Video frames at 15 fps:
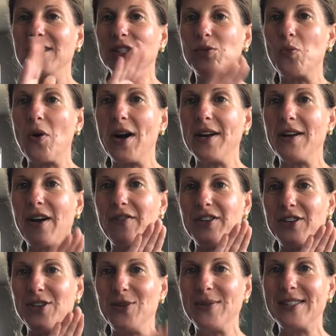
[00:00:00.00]
It is one
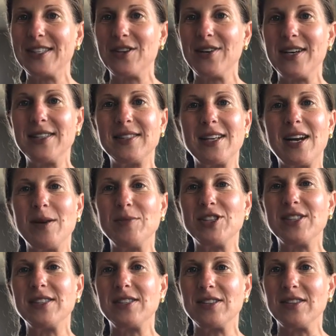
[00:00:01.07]
of a new series that
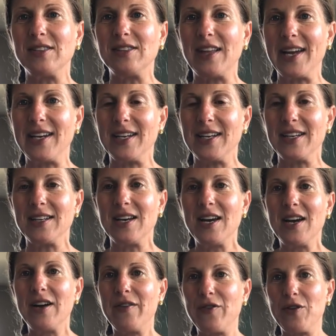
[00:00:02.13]
I'm just delighted
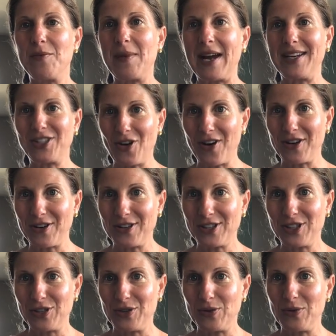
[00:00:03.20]
for my
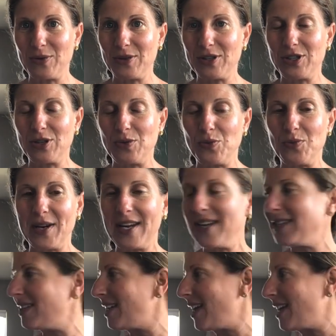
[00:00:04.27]
daughter to read,